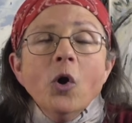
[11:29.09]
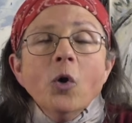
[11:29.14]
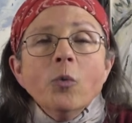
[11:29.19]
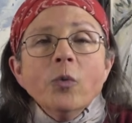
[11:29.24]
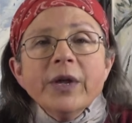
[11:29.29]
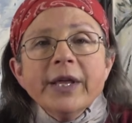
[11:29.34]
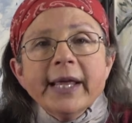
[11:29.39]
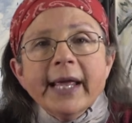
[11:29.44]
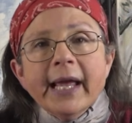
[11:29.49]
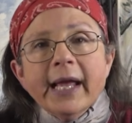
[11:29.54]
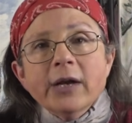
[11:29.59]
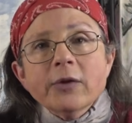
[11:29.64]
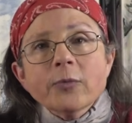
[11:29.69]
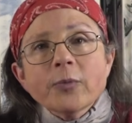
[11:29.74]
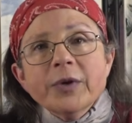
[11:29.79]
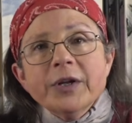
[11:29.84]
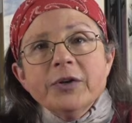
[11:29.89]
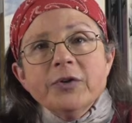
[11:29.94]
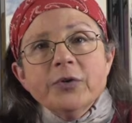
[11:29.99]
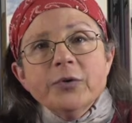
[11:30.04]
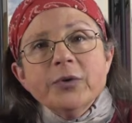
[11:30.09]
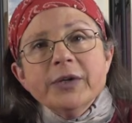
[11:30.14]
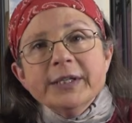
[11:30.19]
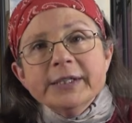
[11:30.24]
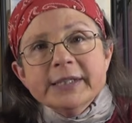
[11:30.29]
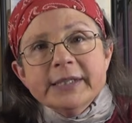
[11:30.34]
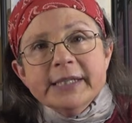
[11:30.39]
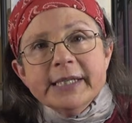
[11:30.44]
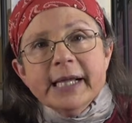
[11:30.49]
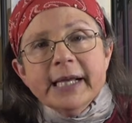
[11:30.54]
we can't redo
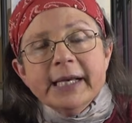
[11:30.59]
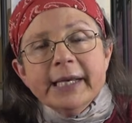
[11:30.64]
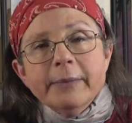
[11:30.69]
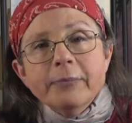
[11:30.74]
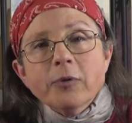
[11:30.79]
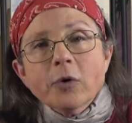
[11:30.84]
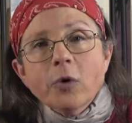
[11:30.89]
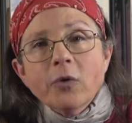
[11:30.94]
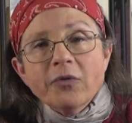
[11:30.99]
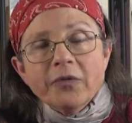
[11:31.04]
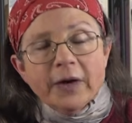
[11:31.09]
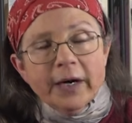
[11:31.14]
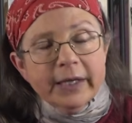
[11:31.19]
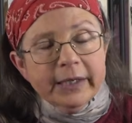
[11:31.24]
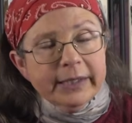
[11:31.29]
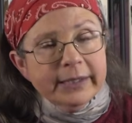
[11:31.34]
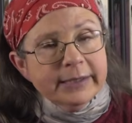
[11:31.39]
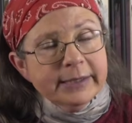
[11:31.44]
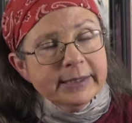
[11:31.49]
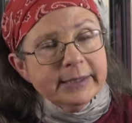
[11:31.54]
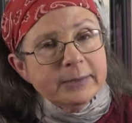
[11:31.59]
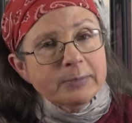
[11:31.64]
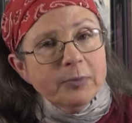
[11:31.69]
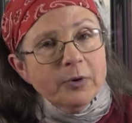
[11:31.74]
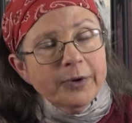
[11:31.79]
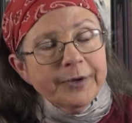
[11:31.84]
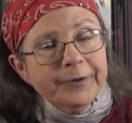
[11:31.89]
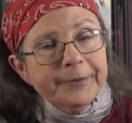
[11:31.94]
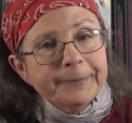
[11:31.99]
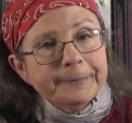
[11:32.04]
his DNA profile at this
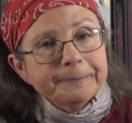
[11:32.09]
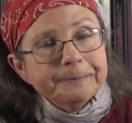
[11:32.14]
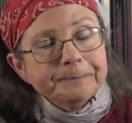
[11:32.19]
point.